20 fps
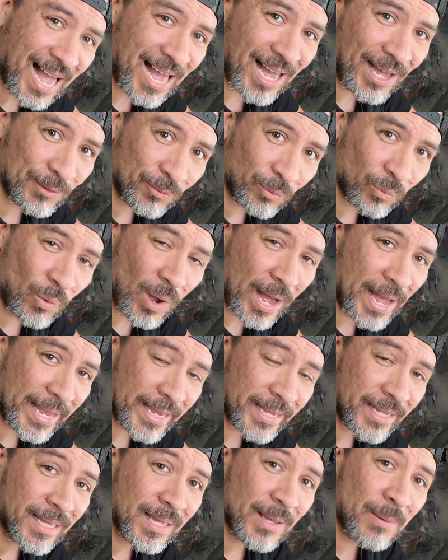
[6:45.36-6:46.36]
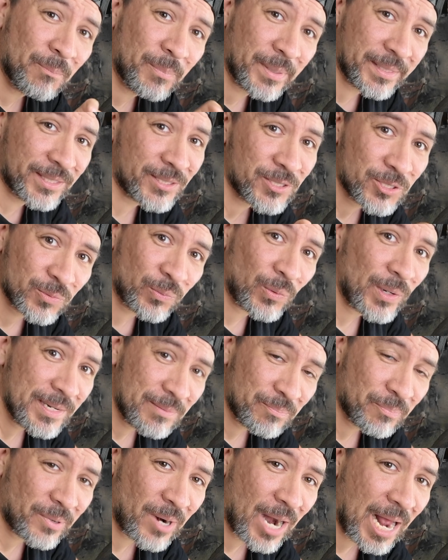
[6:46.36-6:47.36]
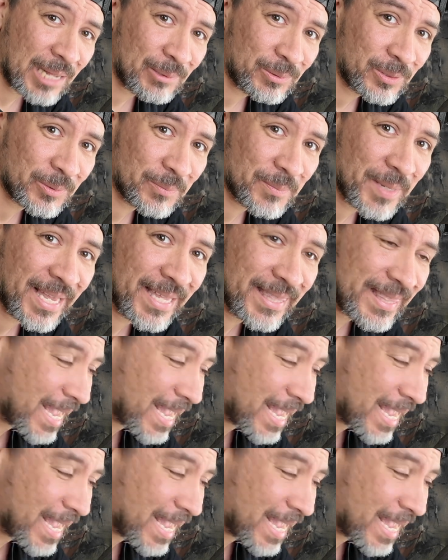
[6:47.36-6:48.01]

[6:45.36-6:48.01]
on white, but there's one problem, and